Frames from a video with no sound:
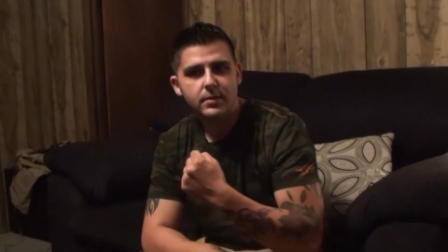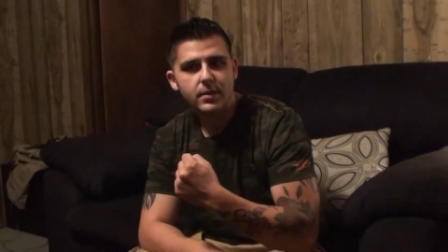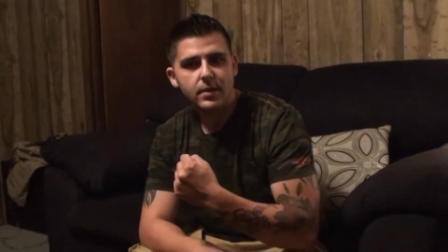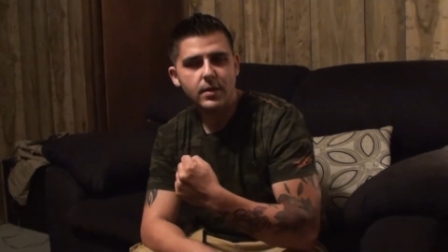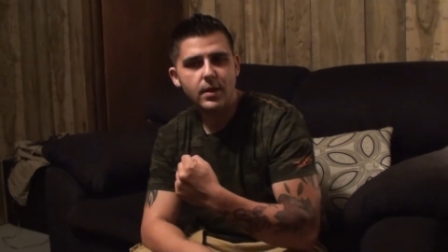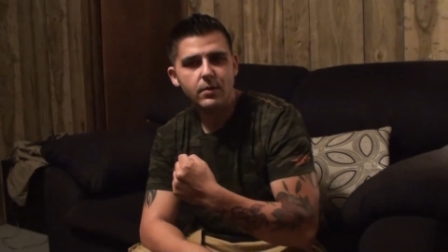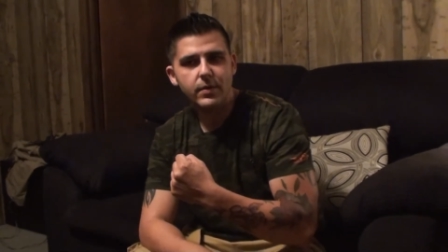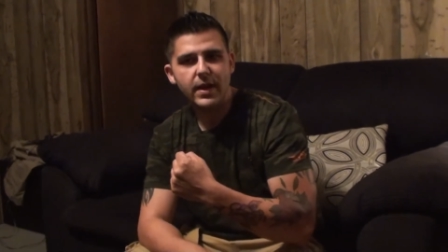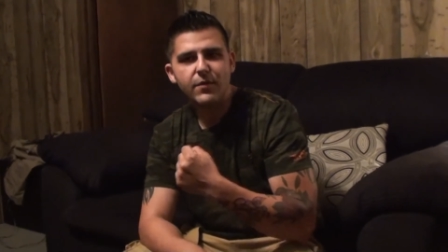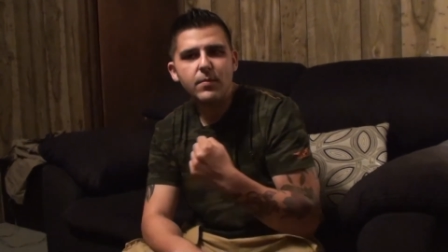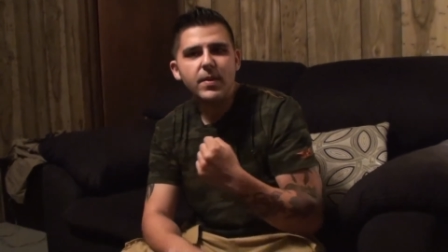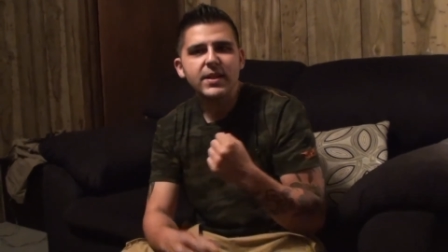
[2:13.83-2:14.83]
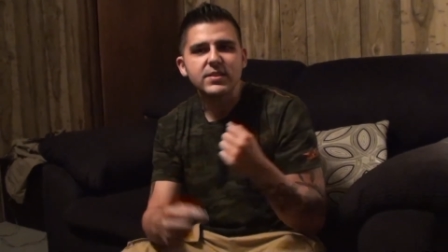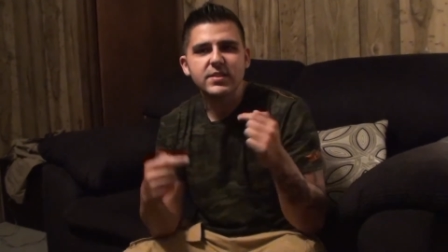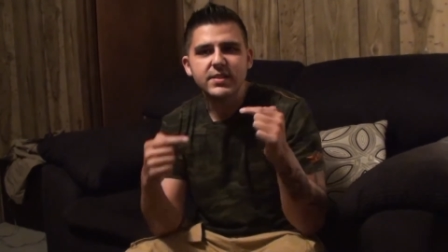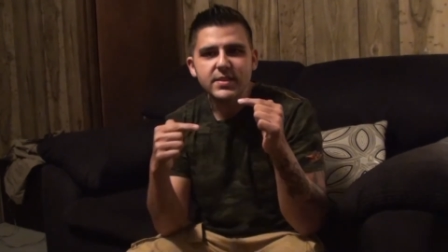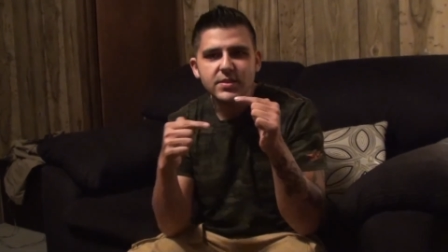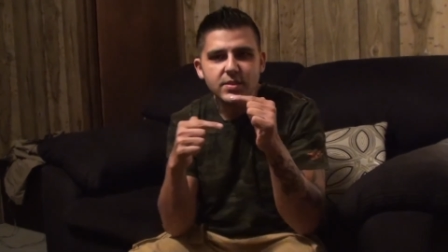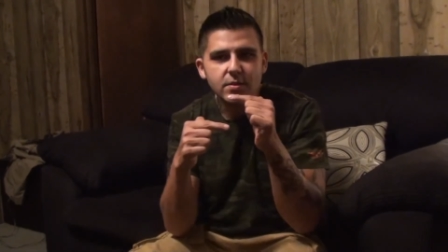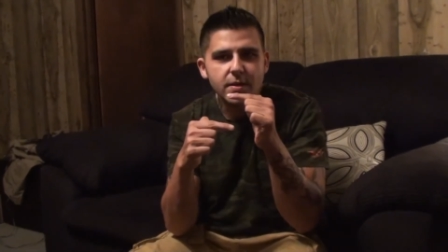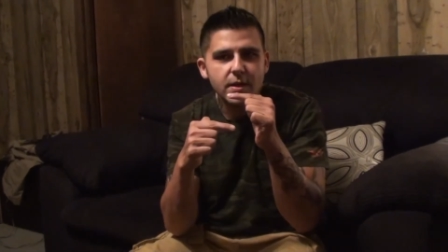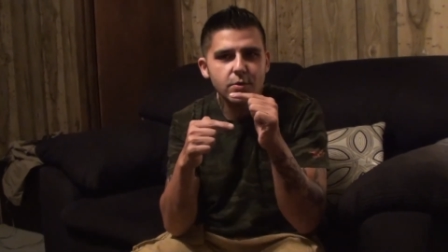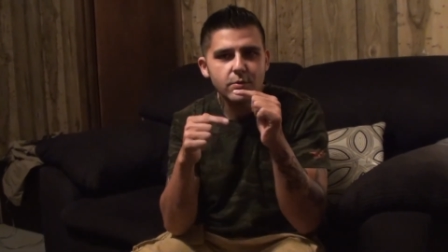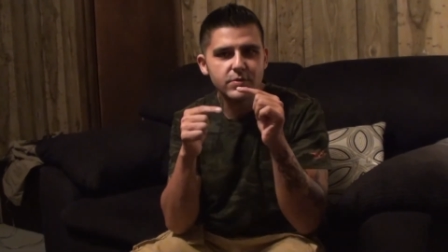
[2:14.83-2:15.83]
You know, that everybody sticks their
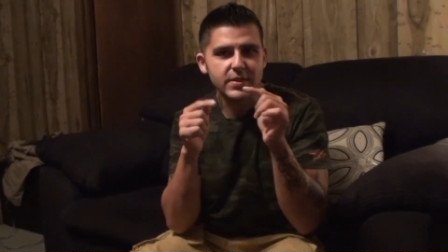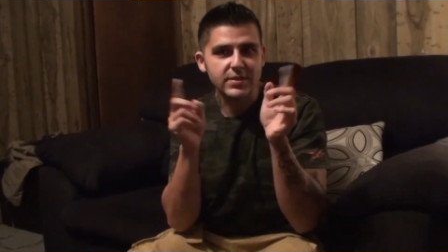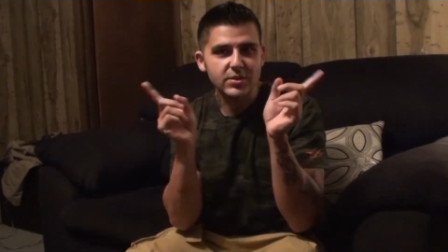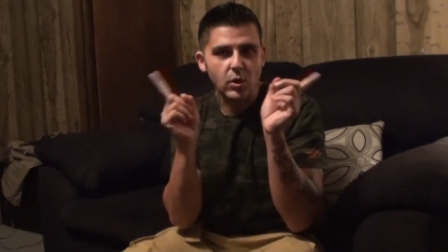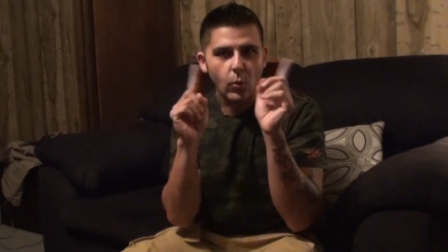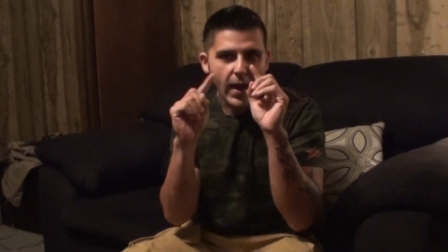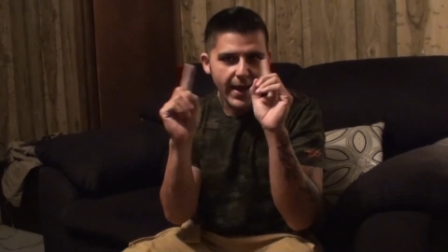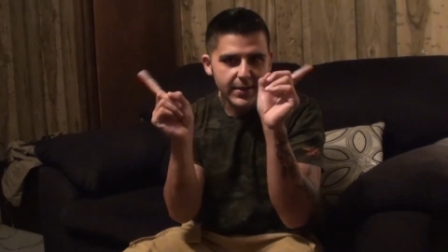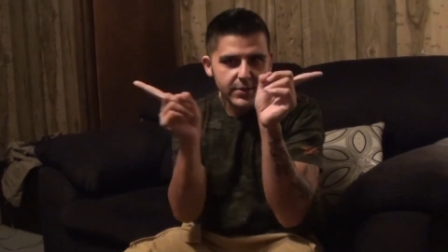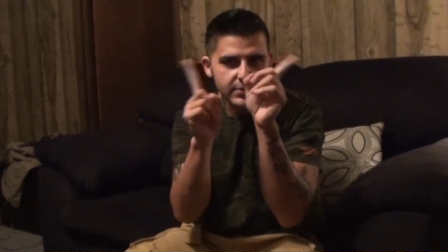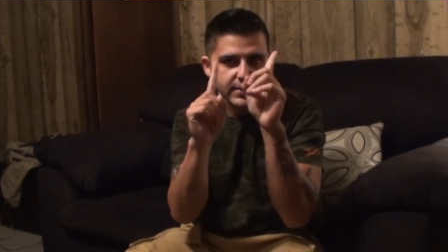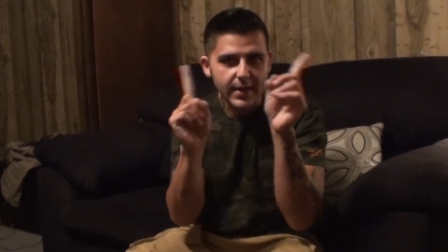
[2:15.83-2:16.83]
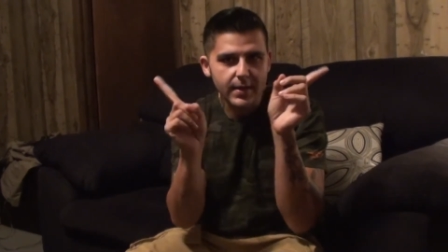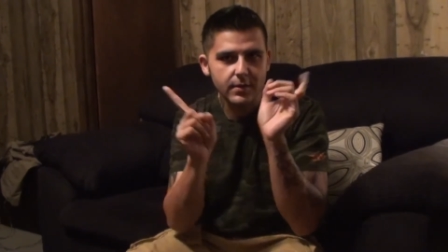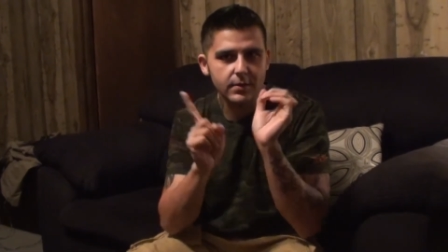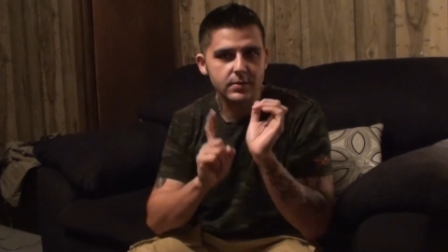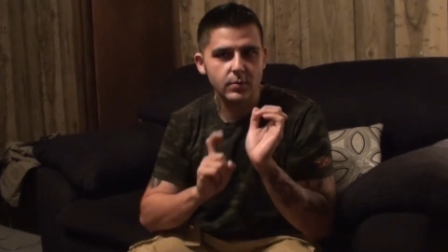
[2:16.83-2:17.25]
nose, they start wagging their tails,